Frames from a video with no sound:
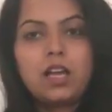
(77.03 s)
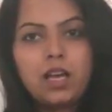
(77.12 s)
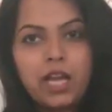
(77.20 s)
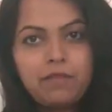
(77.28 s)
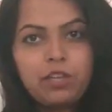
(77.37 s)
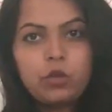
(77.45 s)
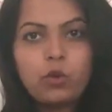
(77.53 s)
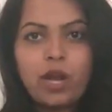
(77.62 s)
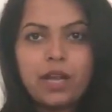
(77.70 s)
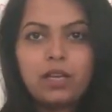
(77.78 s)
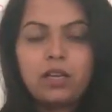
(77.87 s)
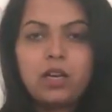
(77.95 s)
I will
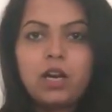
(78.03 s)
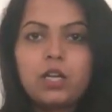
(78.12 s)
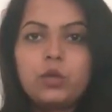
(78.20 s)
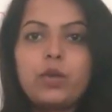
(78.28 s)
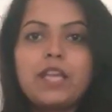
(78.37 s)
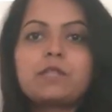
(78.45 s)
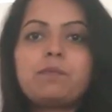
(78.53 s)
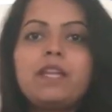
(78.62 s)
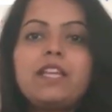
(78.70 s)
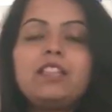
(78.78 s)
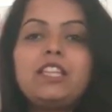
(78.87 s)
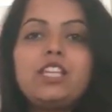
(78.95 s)
try to
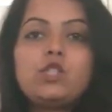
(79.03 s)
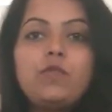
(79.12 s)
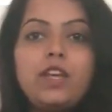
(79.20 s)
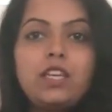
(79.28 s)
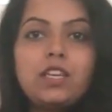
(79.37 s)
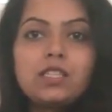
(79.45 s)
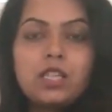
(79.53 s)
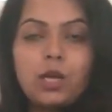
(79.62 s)
explain these various